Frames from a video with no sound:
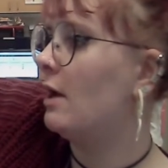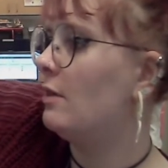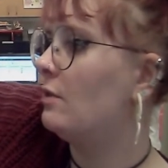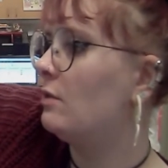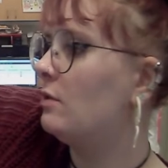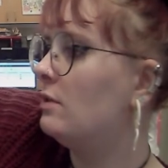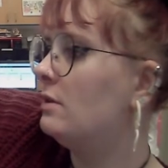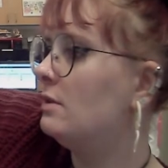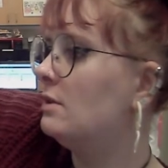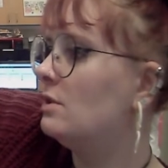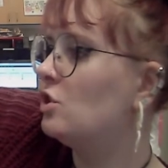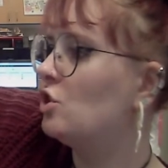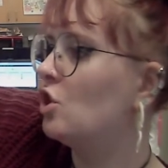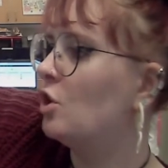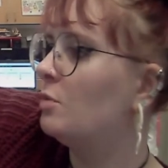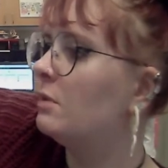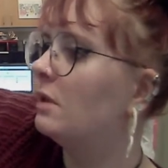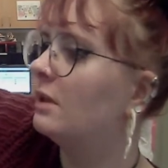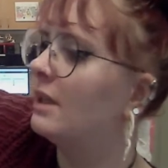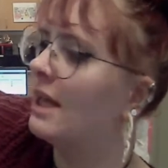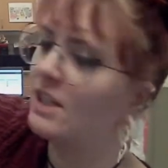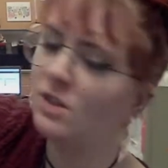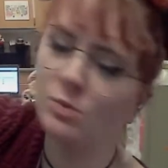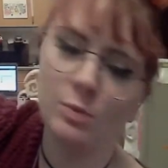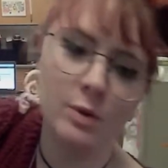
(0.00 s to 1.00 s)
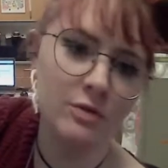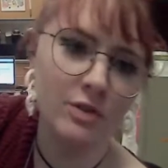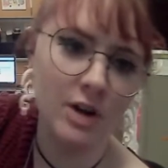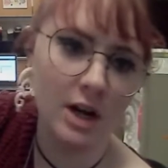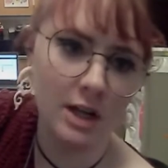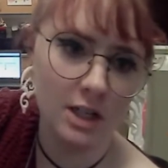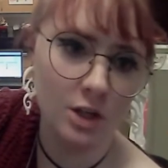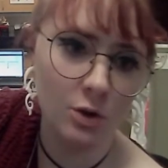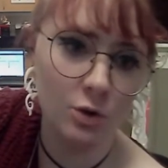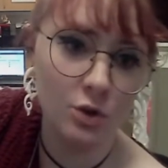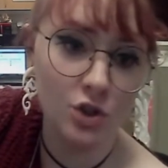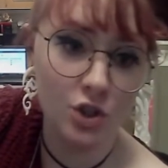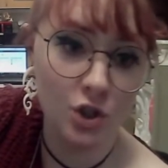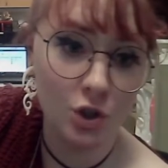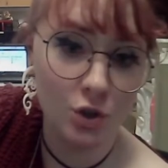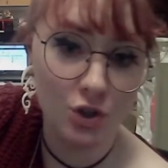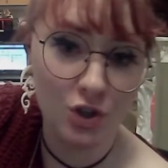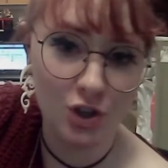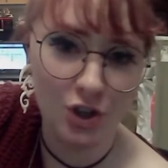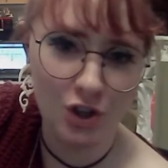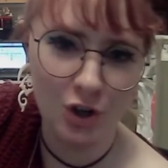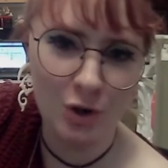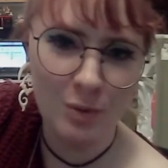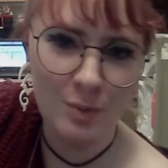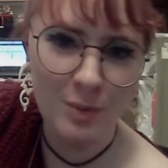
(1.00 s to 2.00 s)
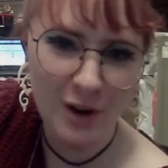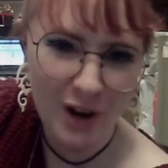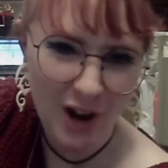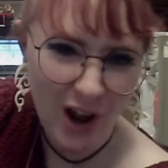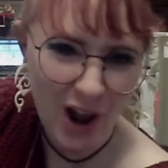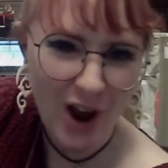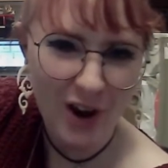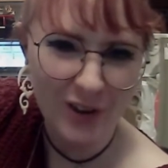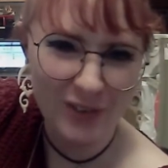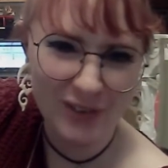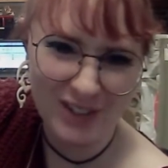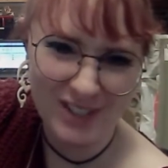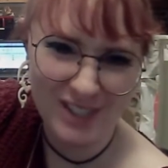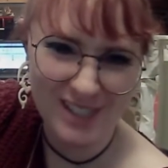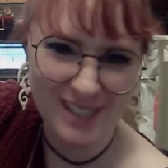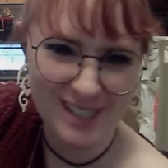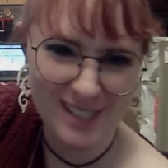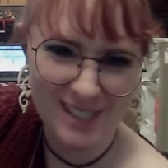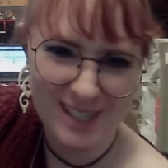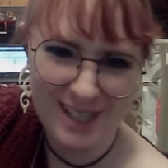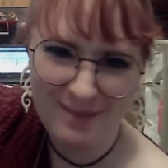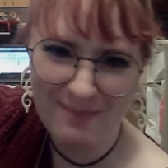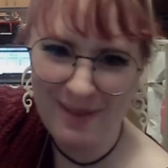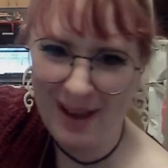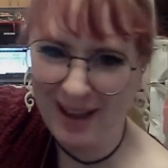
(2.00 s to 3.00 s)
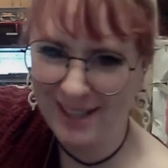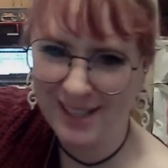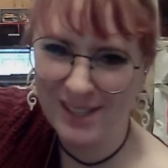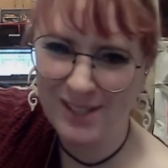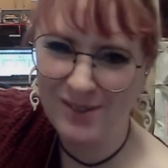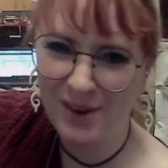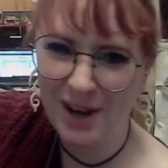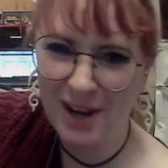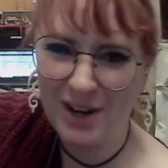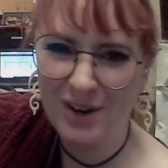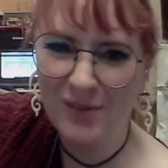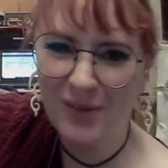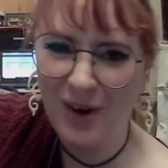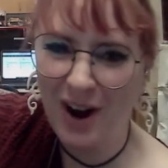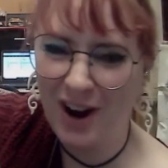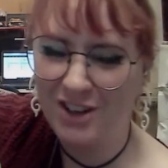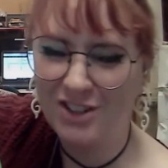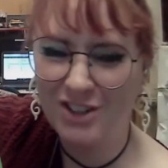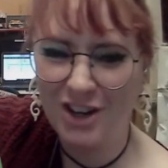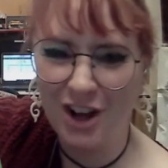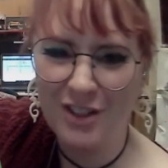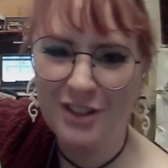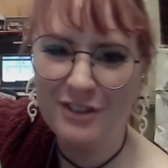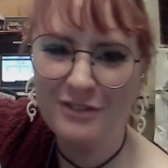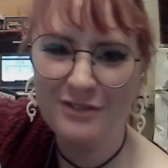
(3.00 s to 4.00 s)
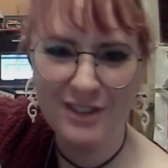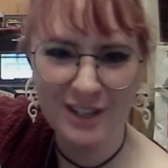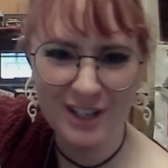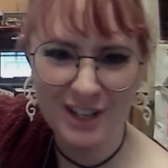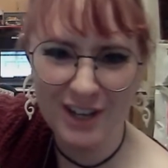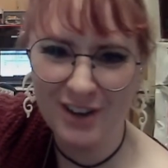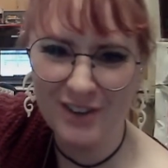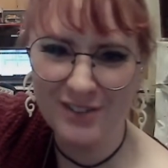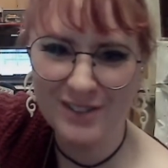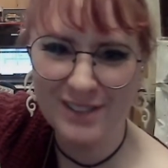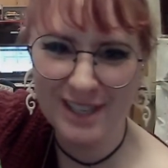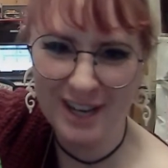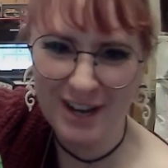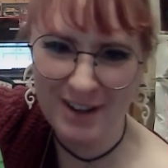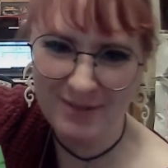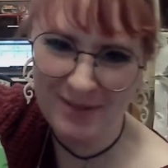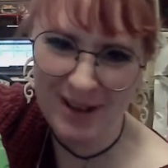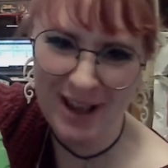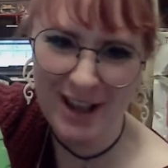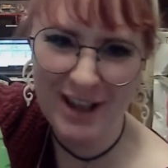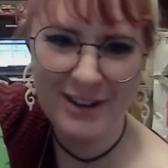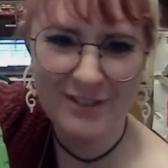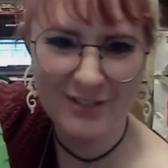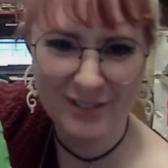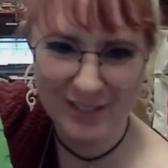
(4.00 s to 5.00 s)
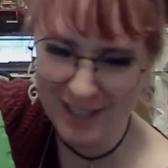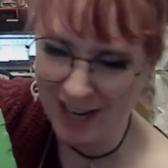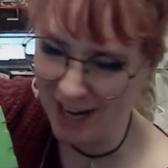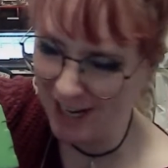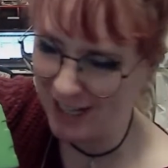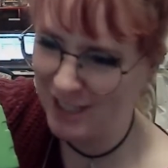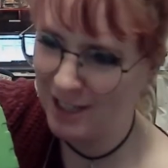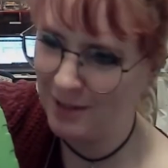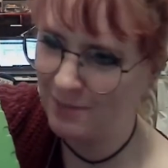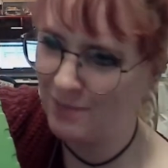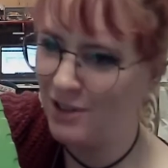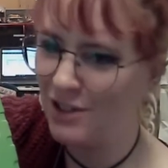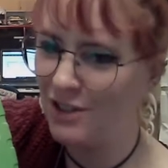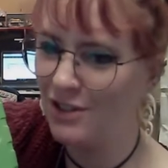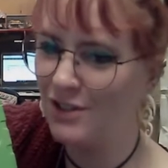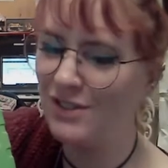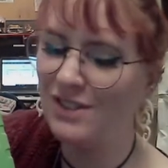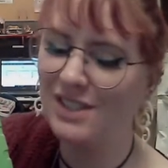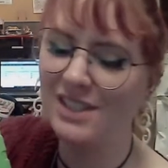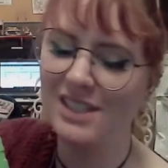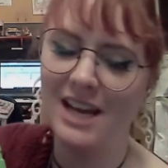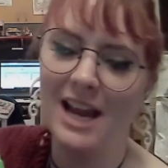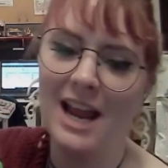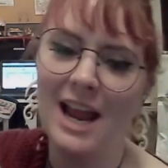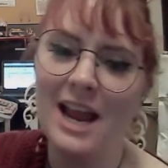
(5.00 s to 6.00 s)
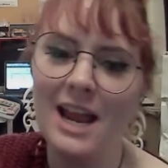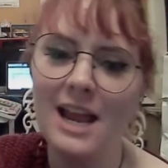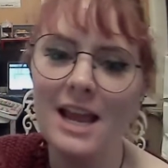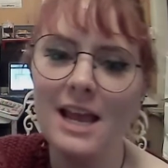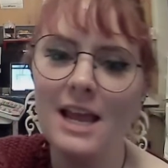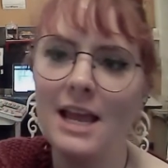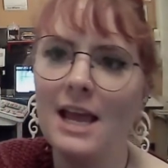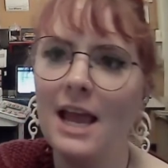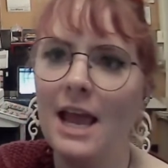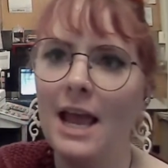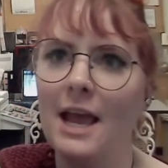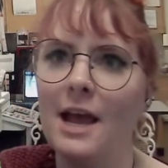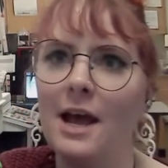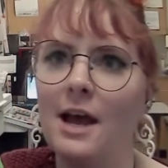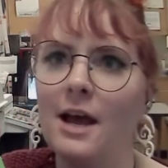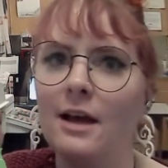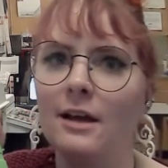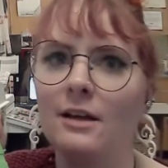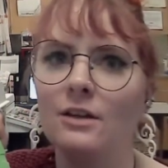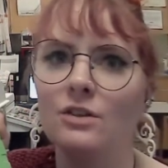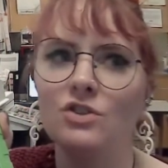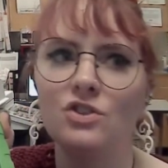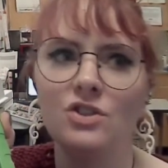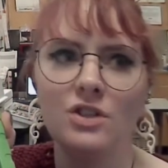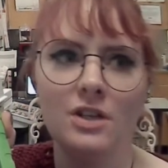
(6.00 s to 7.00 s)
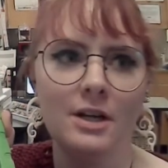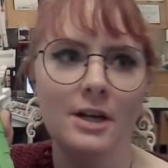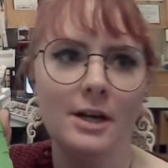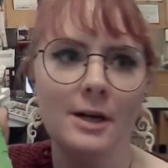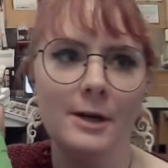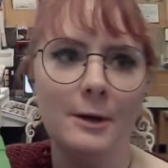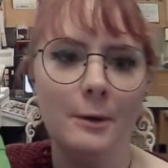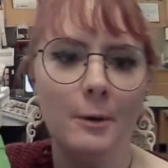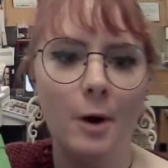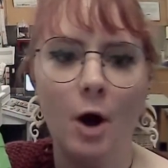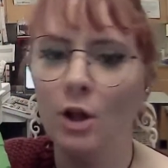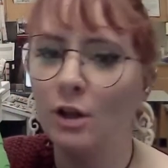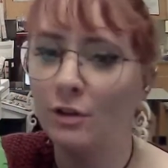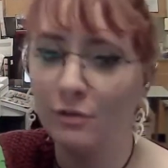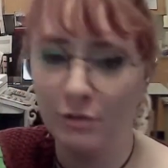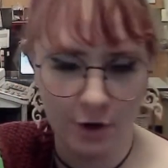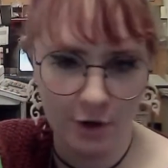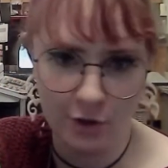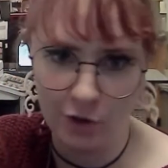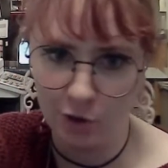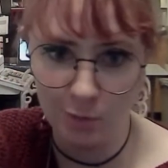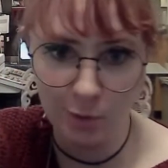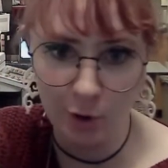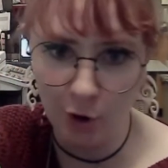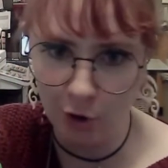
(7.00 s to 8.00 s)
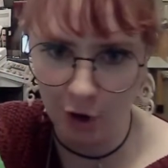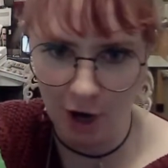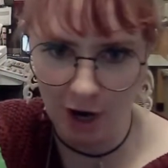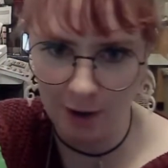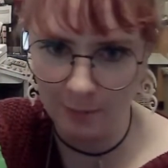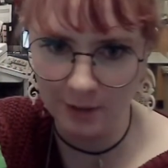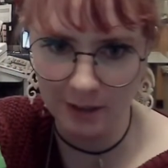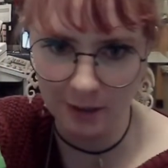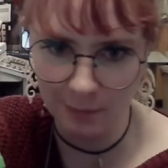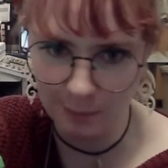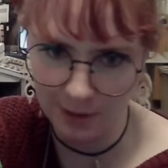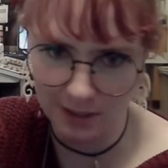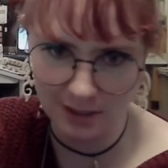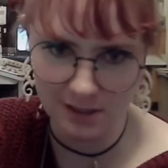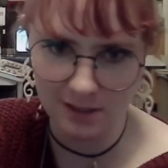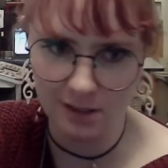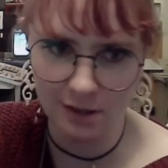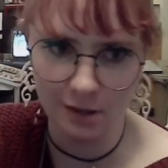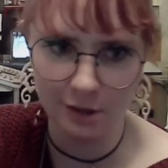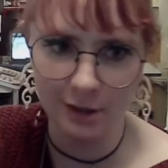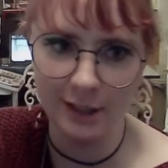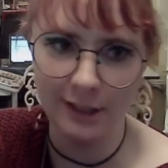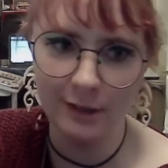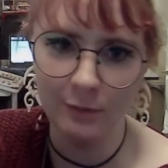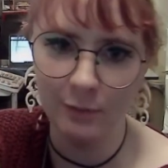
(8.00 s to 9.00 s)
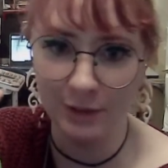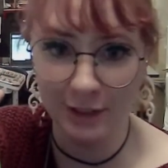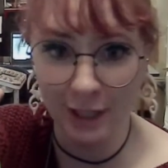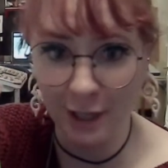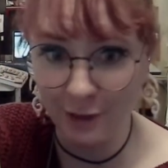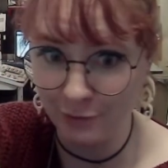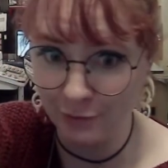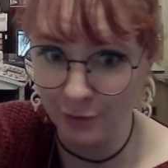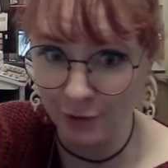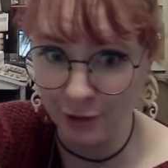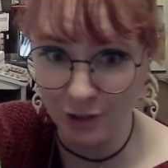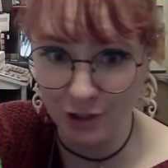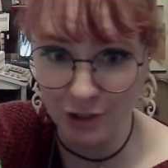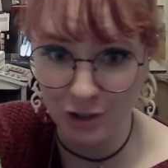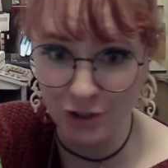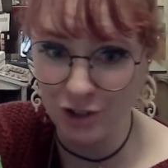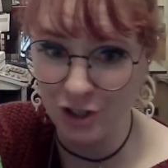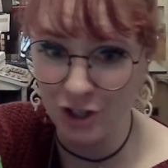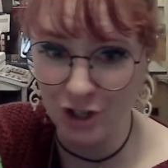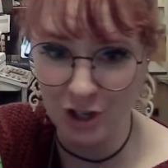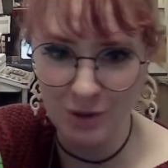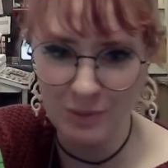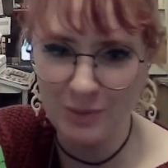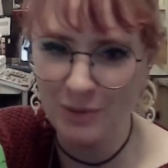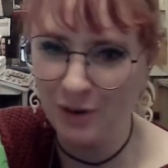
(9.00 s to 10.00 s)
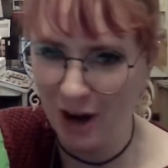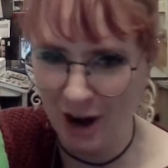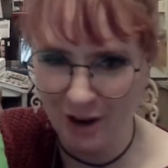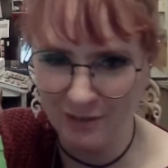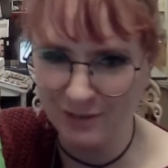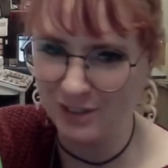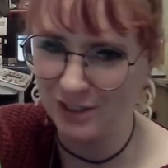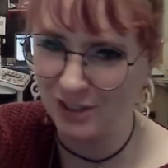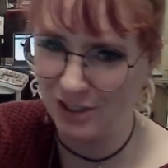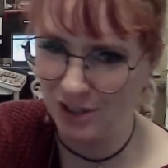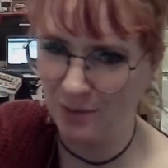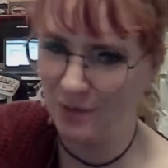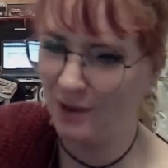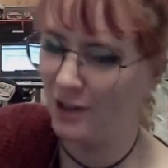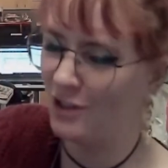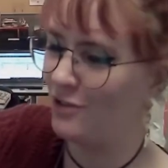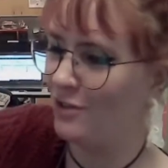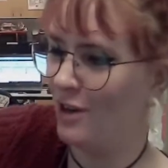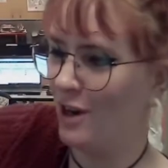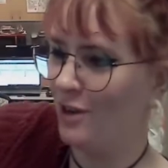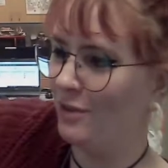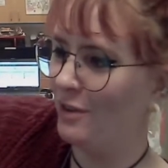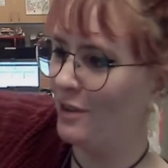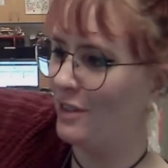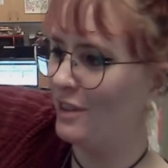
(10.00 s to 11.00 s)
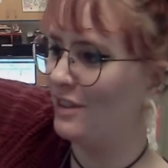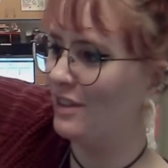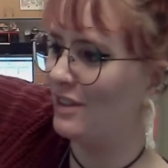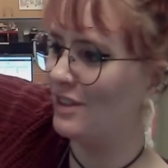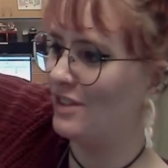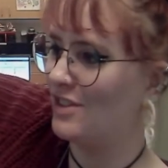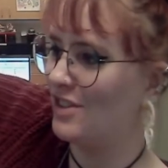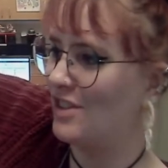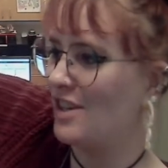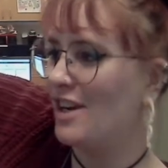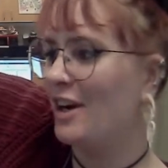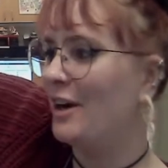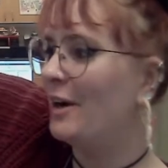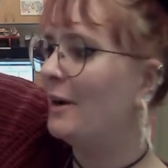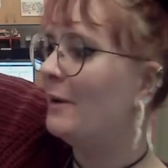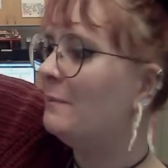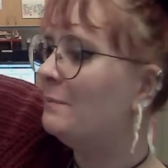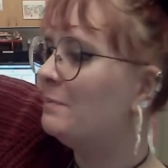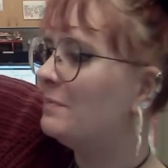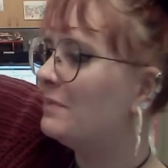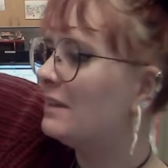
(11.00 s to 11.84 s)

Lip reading: than Zoom, the last one we've got here is YouTube, which is the best way to watch all the videos that I make for Tech Tip Tuesday and all of our other programming, basically. We love YouTube. We're having so much fun with it this year.